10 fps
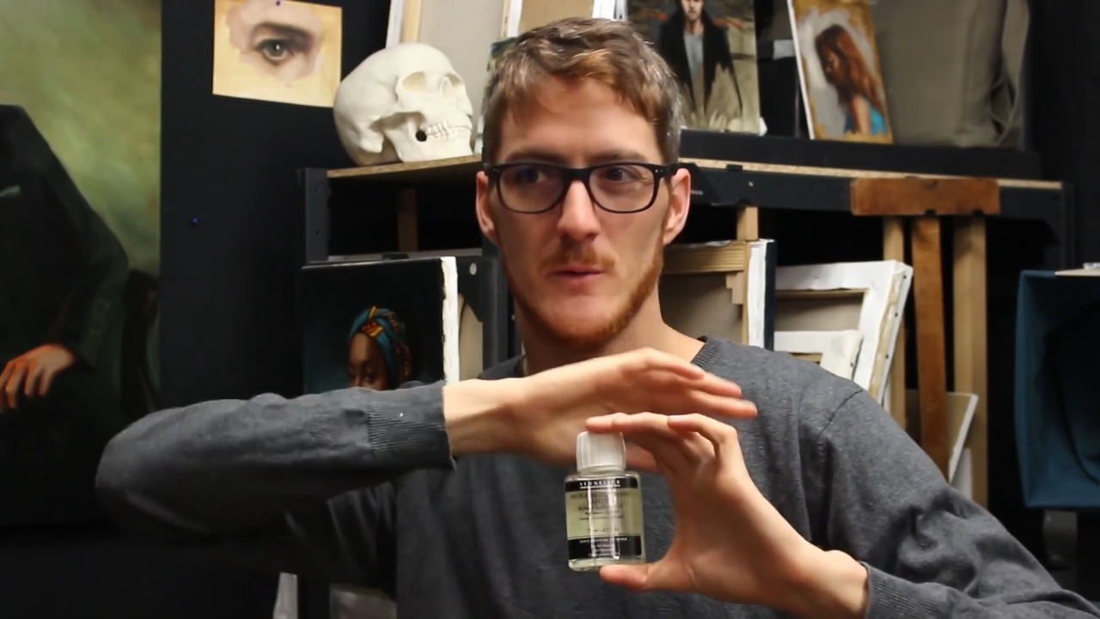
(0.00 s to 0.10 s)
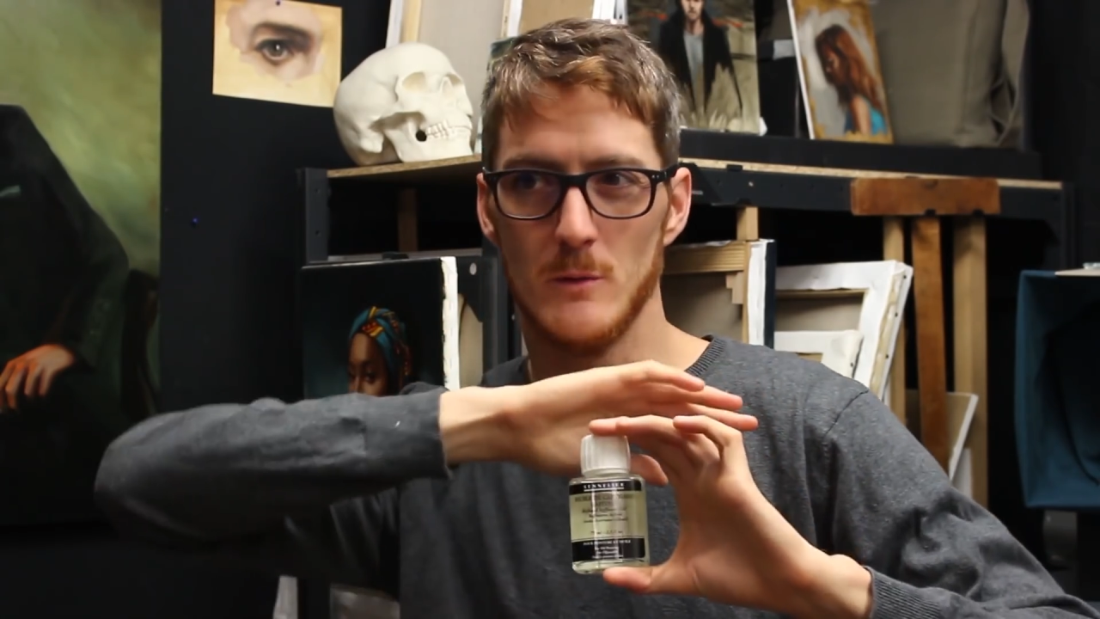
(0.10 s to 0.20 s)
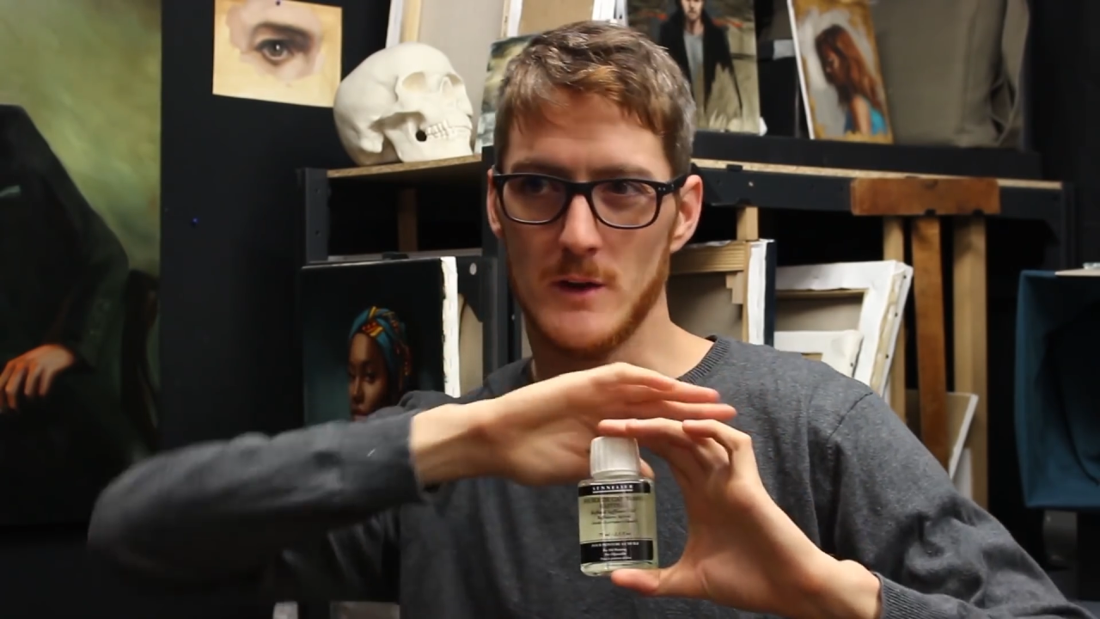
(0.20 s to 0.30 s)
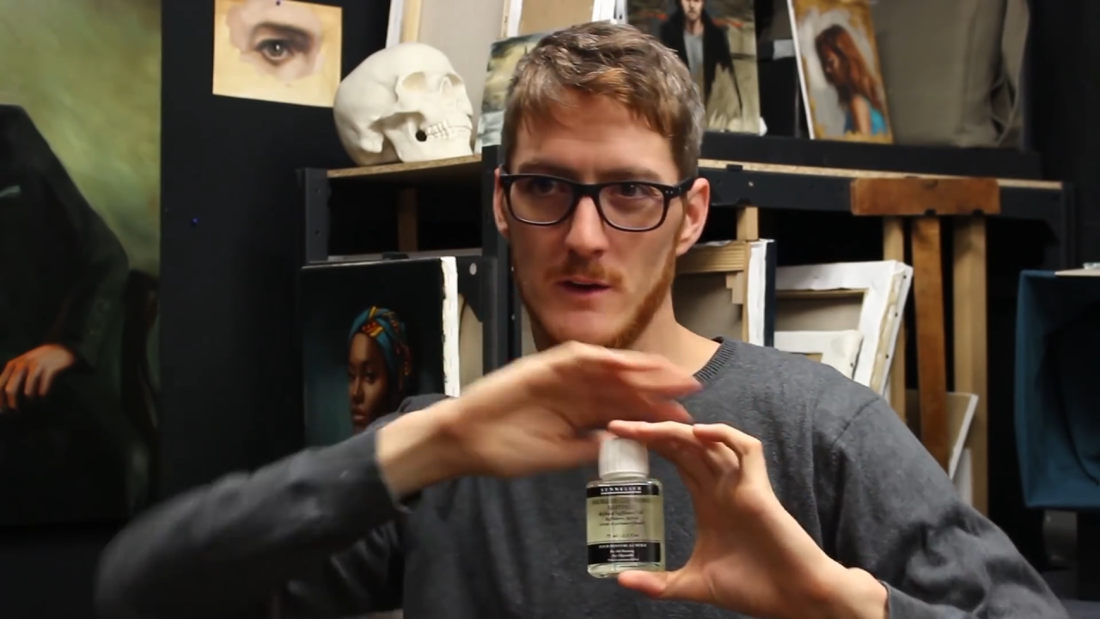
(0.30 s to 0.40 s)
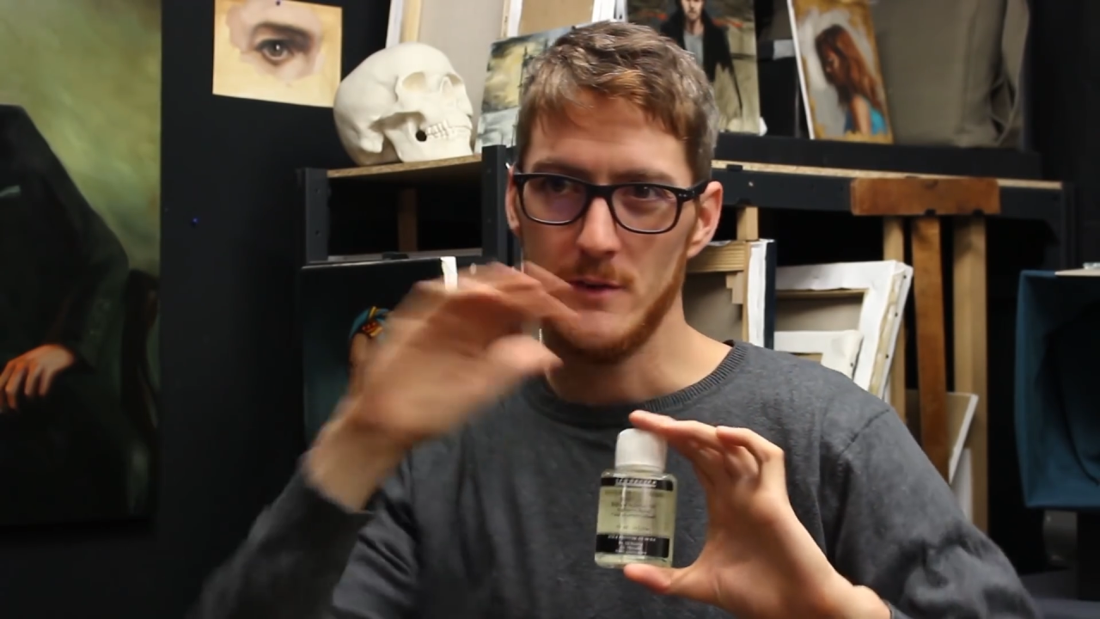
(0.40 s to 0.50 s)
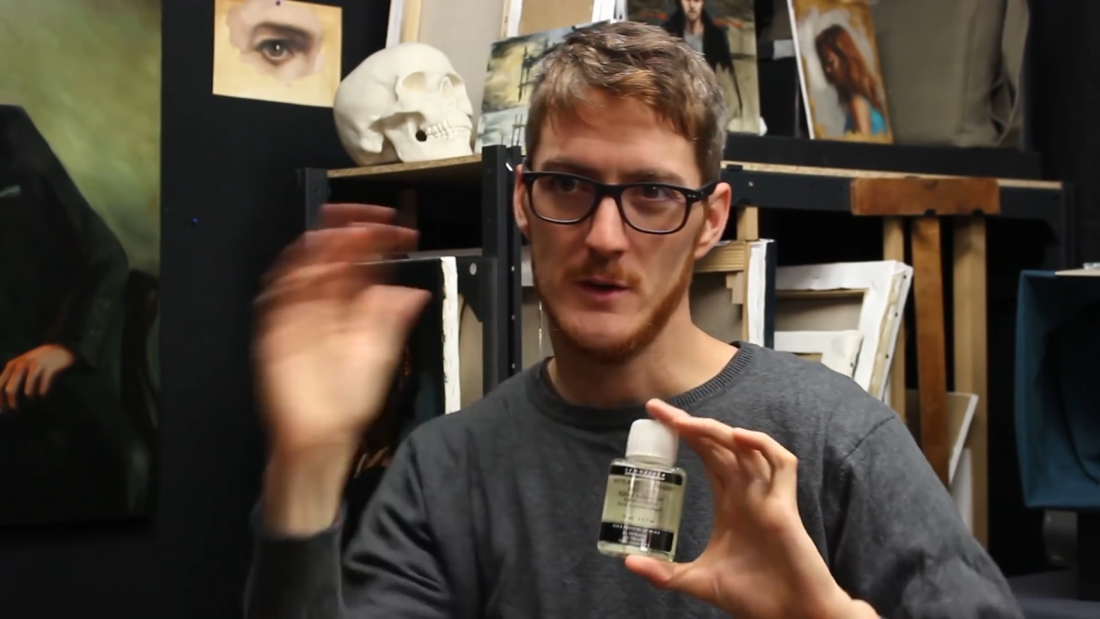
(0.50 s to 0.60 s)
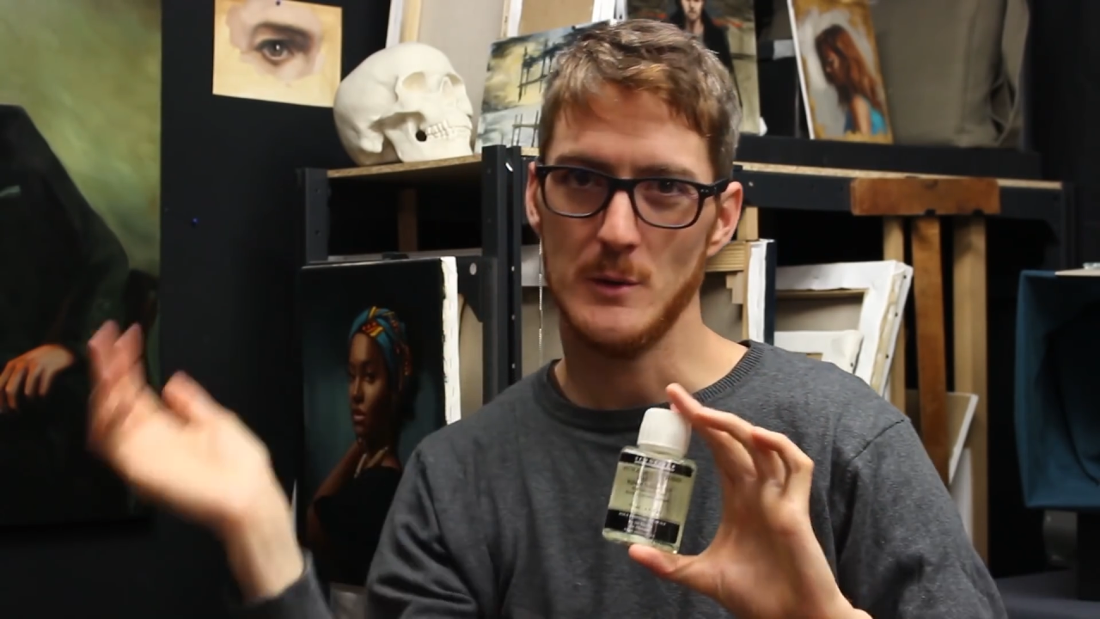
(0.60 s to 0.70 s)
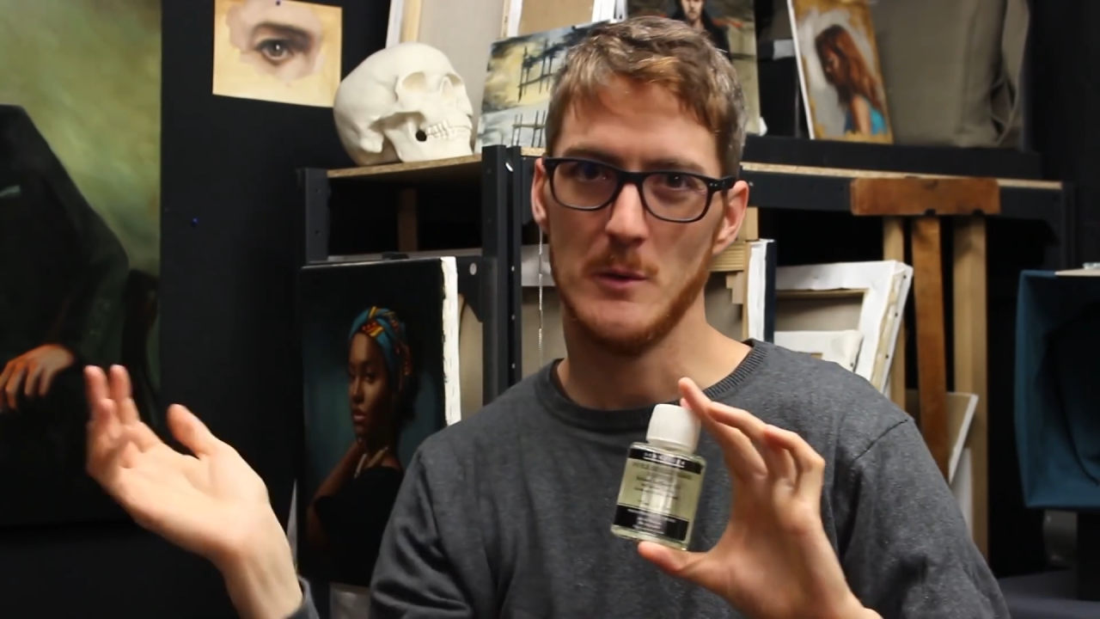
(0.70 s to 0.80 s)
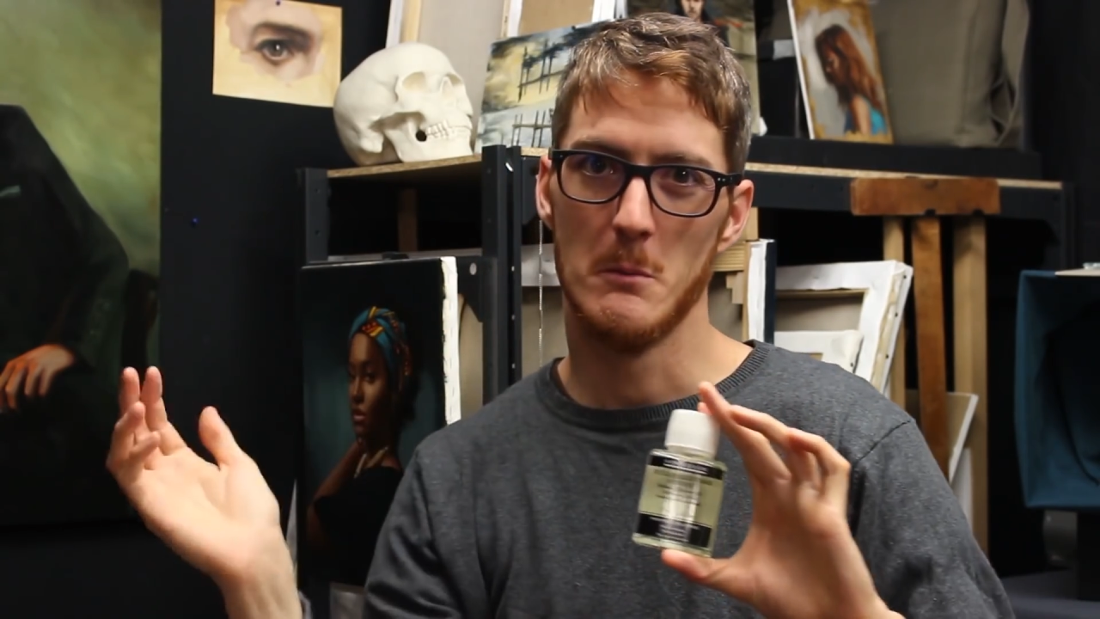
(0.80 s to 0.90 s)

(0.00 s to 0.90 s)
It will give you